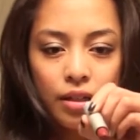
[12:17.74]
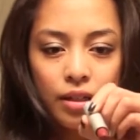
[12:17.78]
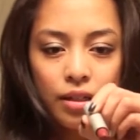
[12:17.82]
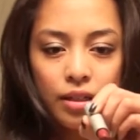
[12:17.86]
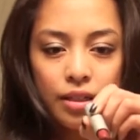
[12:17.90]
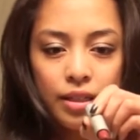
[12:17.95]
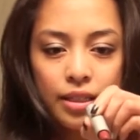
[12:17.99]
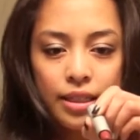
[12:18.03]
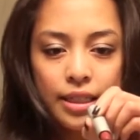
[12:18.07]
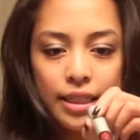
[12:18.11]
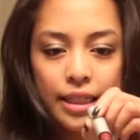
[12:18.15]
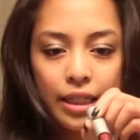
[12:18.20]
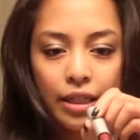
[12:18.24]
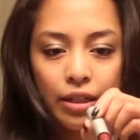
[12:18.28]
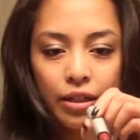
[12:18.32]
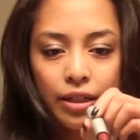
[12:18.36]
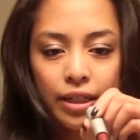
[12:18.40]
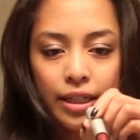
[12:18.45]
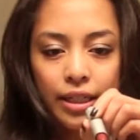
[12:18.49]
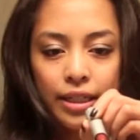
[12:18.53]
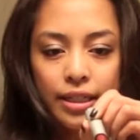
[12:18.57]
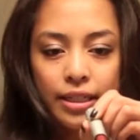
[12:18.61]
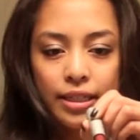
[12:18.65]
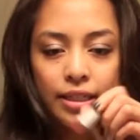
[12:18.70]

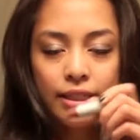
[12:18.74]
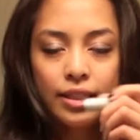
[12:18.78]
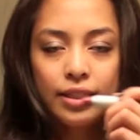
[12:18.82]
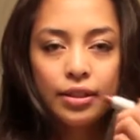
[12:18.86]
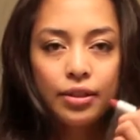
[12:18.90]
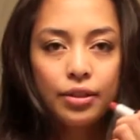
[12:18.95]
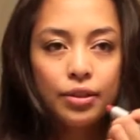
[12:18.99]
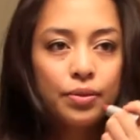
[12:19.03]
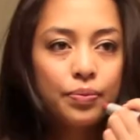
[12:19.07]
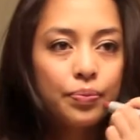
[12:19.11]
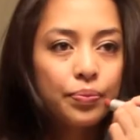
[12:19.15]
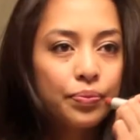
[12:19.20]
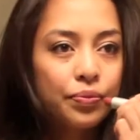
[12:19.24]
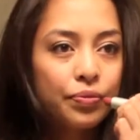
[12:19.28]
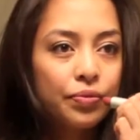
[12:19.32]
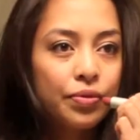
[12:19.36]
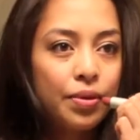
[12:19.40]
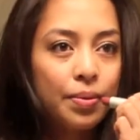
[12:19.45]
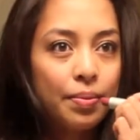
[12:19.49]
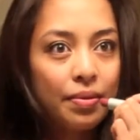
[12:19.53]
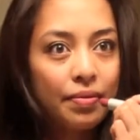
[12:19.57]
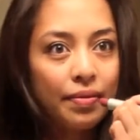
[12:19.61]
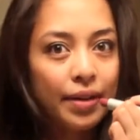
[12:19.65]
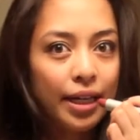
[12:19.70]
Series from
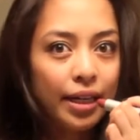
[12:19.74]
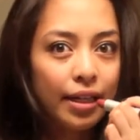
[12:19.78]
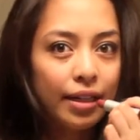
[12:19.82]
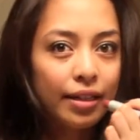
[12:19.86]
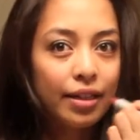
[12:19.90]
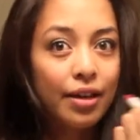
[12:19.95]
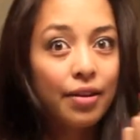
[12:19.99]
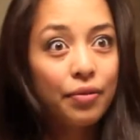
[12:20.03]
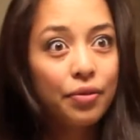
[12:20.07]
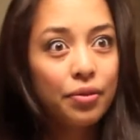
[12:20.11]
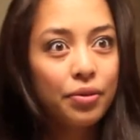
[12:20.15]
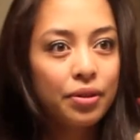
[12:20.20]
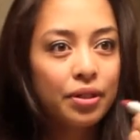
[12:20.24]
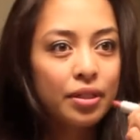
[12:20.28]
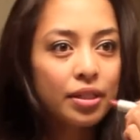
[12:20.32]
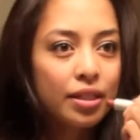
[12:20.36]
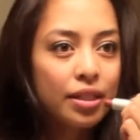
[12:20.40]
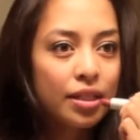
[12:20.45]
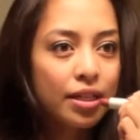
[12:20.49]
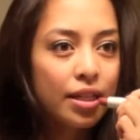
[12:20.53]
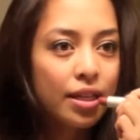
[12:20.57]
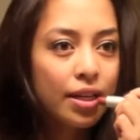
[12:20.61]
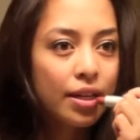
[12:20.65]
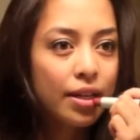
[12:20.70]
Aveda, of course.
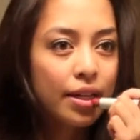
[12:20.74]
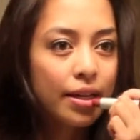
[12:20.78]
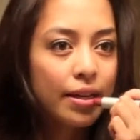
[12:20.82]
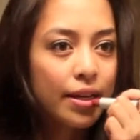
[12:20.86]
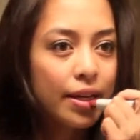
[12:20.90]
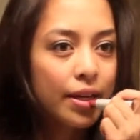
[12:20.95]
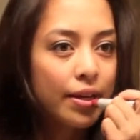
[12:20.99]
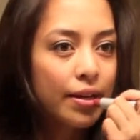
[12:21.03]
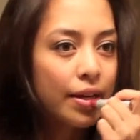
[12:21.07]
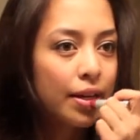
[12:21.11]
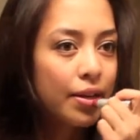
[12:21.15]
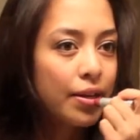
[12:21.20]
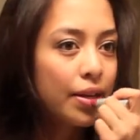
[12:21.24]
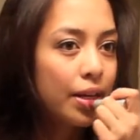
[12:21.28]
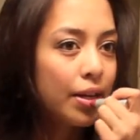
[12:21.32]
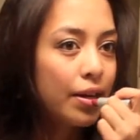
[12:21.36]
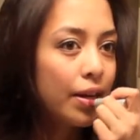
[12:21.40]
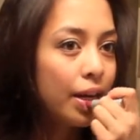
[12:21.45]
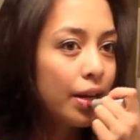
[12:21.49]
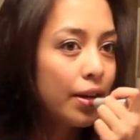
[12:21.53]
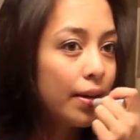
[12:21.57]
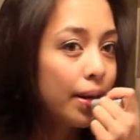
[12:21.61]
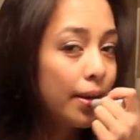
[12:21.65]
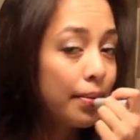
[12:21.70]

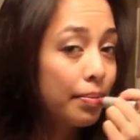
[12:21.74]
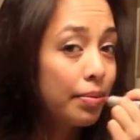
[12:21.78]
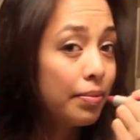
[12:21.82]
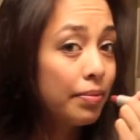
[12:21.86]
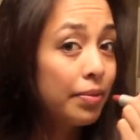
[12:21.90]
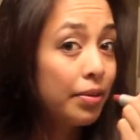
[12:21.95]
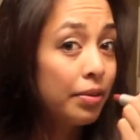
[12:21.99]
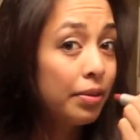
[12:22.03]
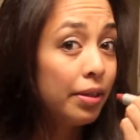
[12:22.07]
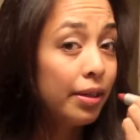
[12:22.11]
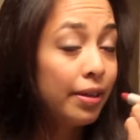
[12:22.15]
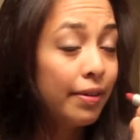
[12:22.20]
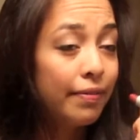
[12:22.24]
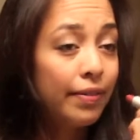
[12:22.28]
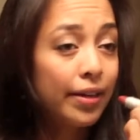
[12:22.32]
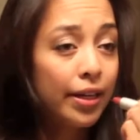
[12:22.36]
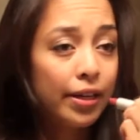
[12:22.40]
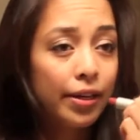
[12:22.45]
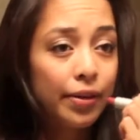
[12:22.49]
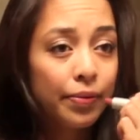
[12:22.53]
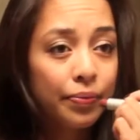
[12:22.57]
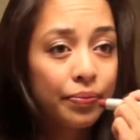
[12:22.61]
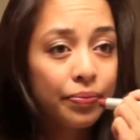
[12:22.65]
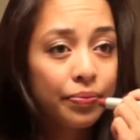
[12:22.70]
I'm not promoting
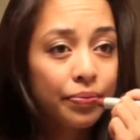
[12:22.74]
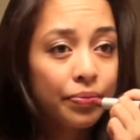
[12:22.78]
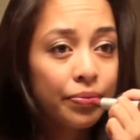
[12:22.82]
Aveda.